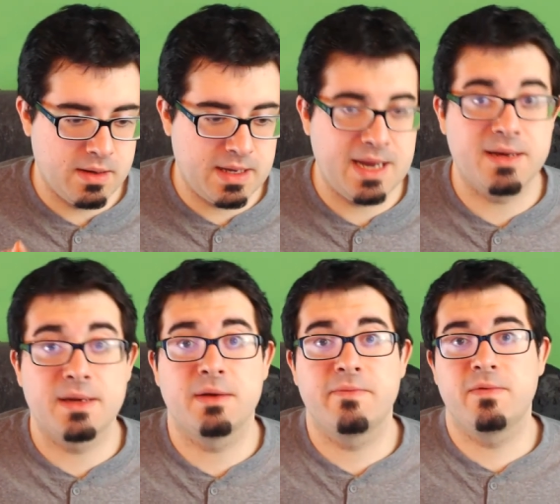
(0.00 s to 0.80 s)
Cat uh, and
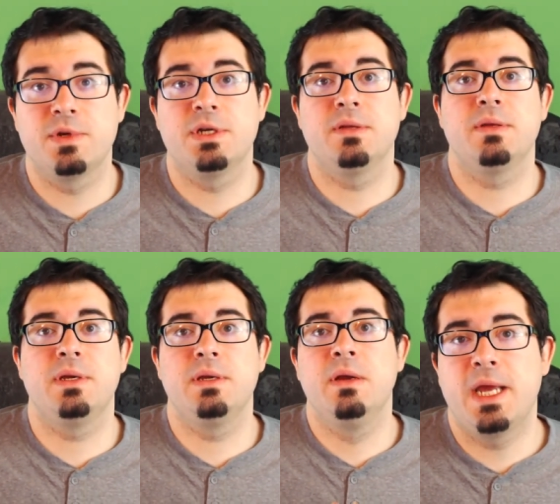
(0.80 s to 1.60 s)
I,
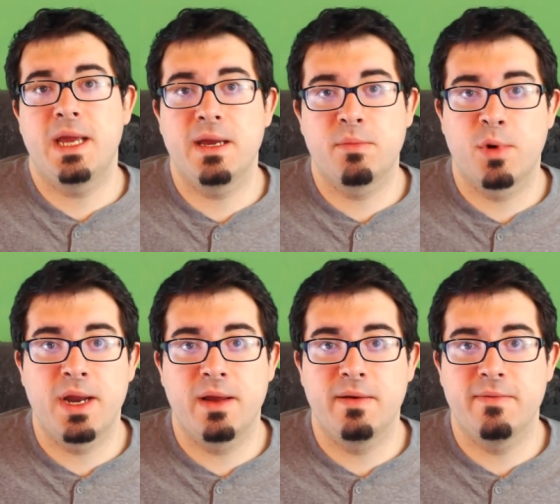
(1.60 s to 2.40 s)
unfortunately, taking a
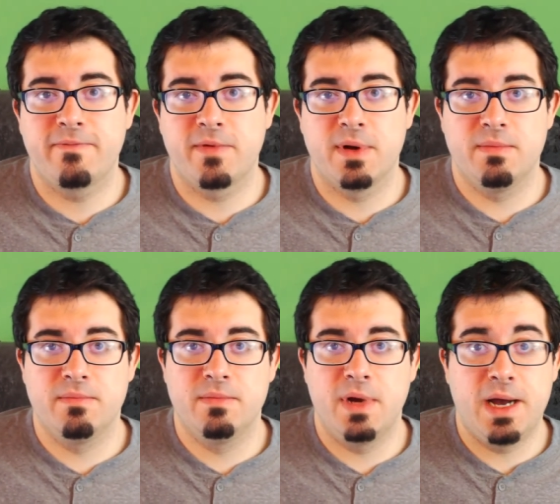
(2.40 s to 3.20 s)
break
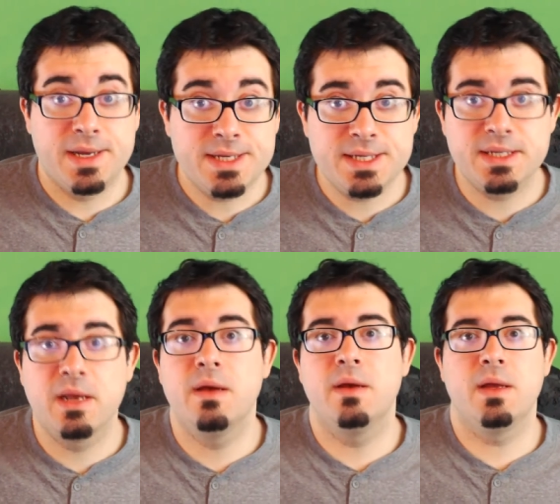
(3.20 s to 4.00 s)
from us
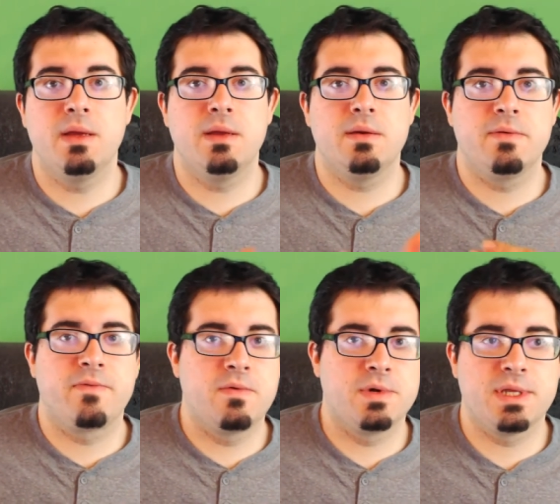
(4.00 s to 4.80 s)
and of
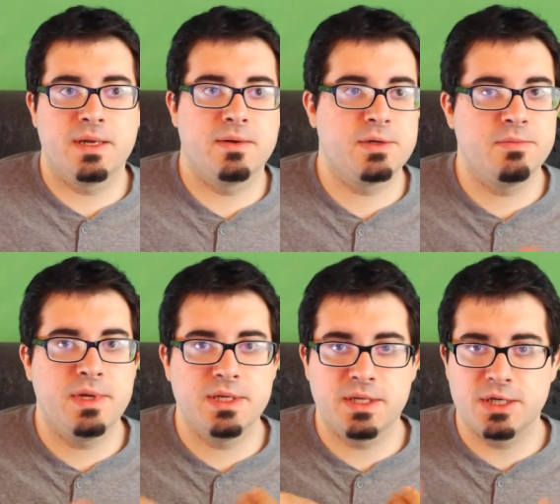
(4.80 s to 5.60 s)
course that also
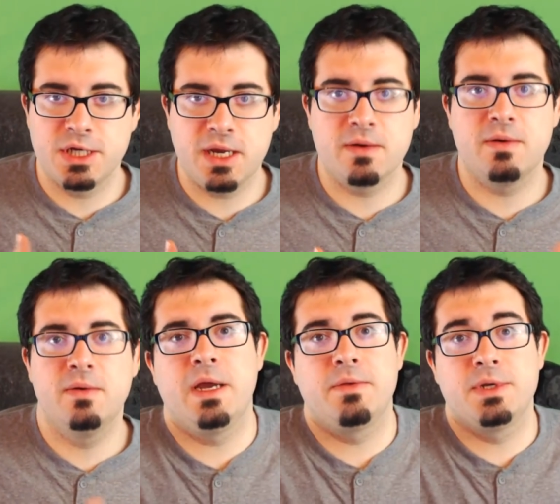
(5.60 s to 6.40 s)
means the channel.
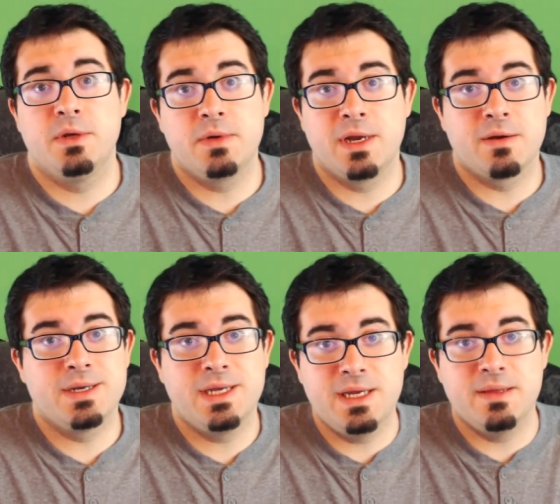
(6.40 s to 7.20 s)
Now there's no
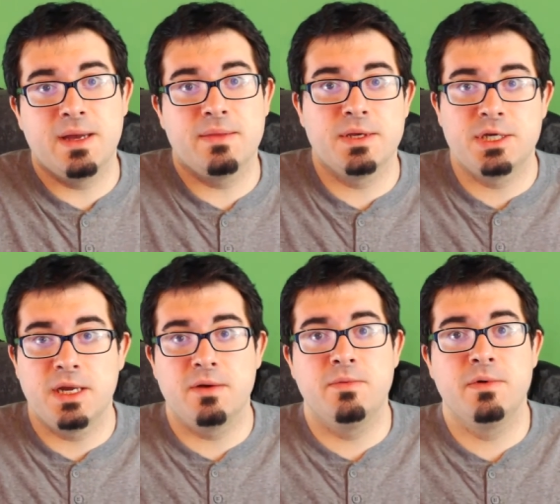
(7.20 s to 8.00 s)
guarantee that the
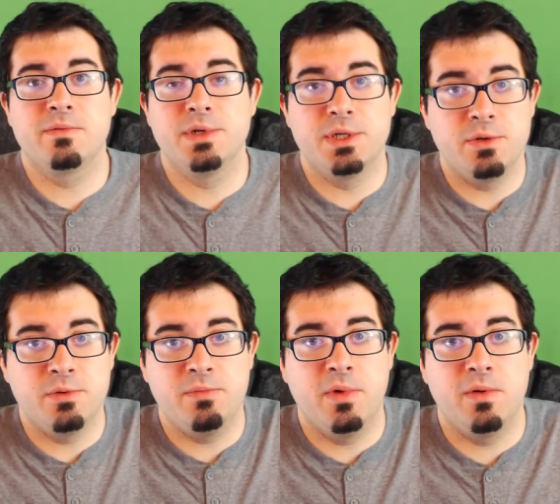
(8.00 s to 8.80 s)
channel will
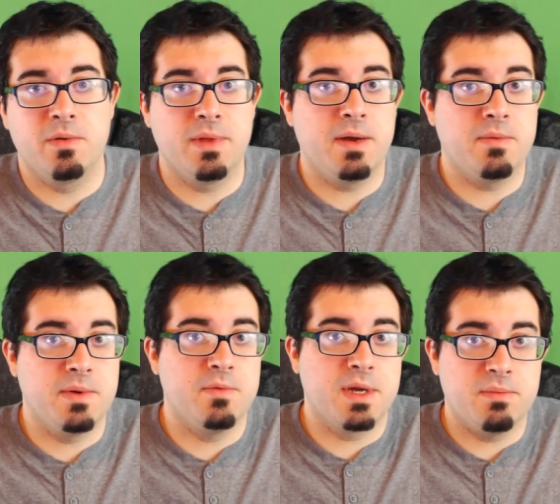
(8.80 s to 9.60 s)
resume or that we
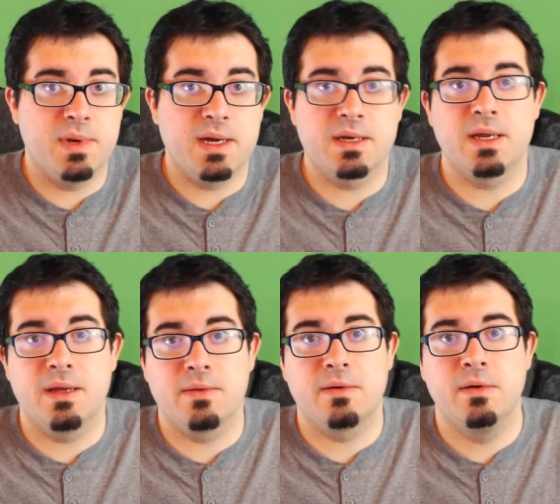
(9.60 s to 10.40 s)
will get back
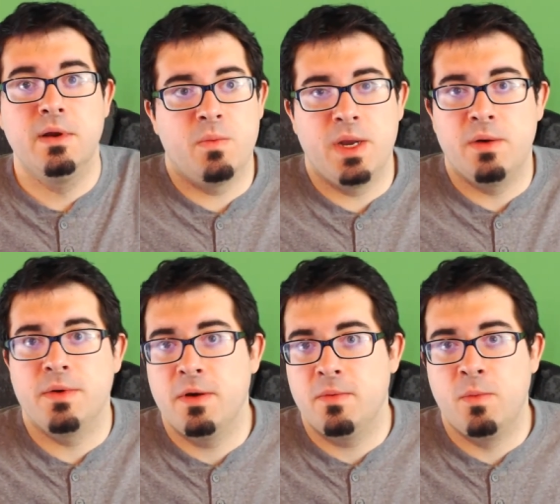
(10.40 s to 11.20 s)
together. We don't
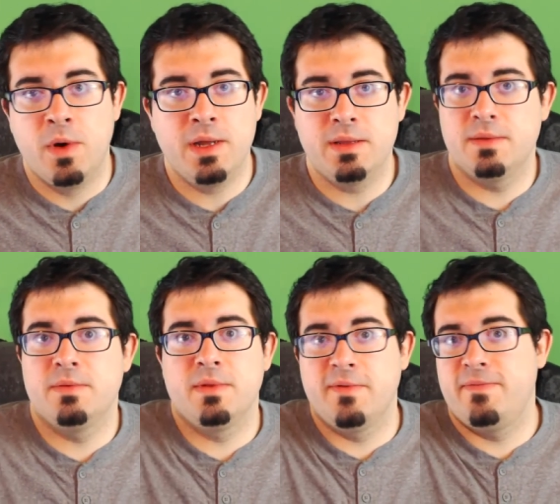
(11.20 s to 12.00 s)
know what
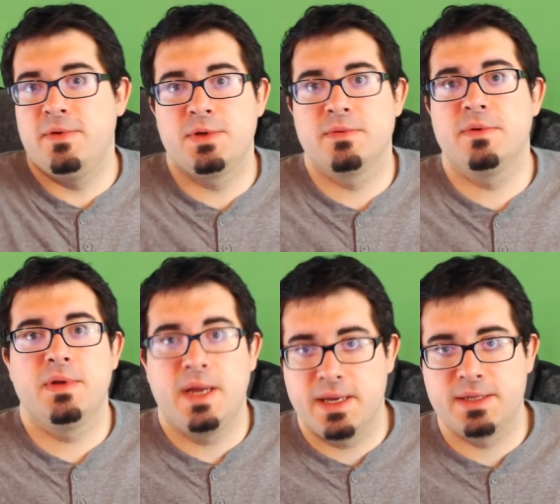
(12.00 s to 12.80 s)
the future
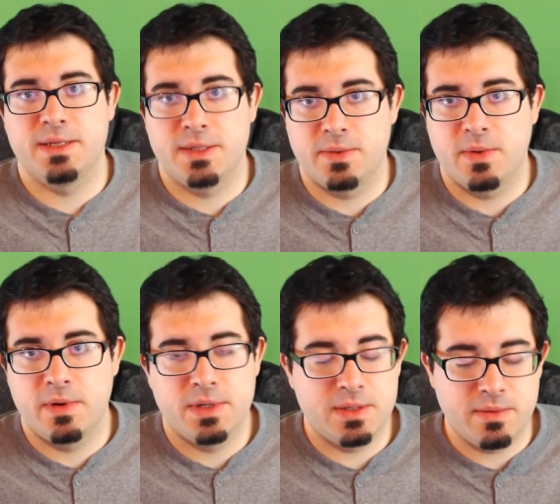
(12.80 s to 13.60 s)
really has in store,
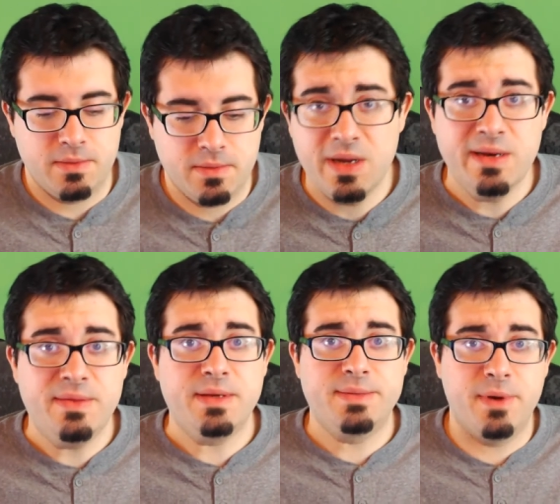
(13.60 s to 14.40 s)
so
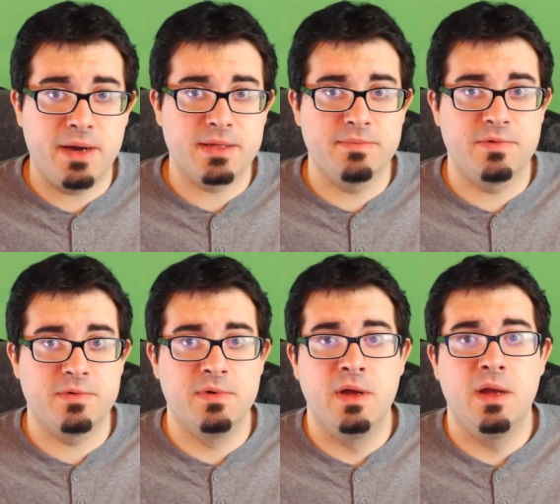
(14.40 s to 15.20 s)
anything's possible.